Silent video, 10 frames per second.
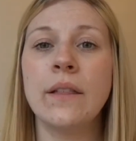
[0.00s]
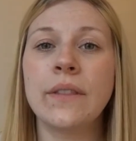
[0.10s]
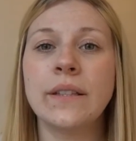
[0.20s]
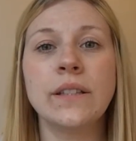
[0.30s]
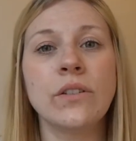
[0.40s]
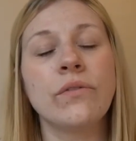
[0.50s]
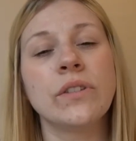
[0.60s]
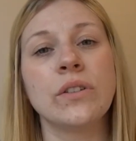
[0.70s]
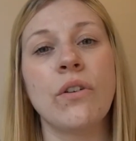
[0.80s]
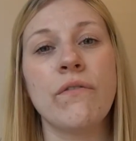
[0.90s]
This is
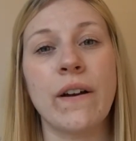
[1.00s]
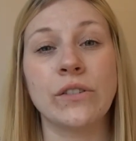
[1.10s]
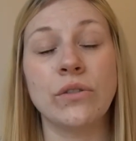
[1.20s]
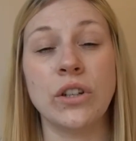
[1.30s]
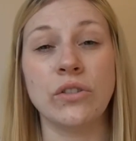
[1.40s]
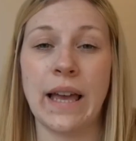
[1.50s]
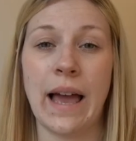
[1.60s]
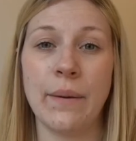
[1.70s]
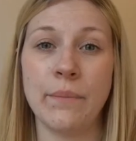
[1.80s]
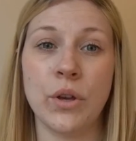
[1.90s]
obviously not factoring your
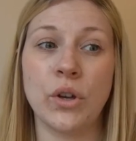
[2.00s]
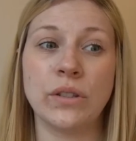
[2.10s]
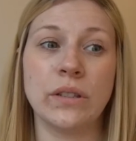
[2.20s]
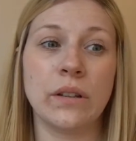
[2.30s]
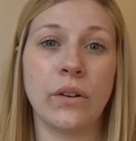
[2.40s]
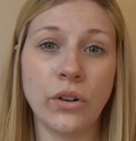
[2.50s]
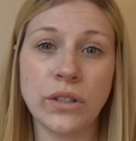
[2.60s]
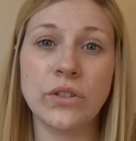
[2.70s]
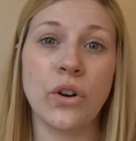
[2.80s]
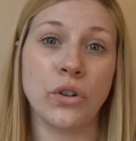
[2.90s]
time because
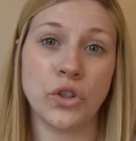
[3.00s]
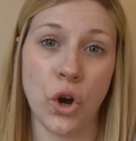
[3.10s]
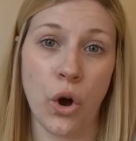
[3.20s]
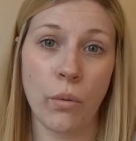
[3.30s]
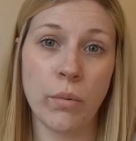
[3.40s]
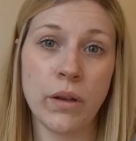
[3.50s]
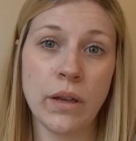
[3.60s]
it's not a job,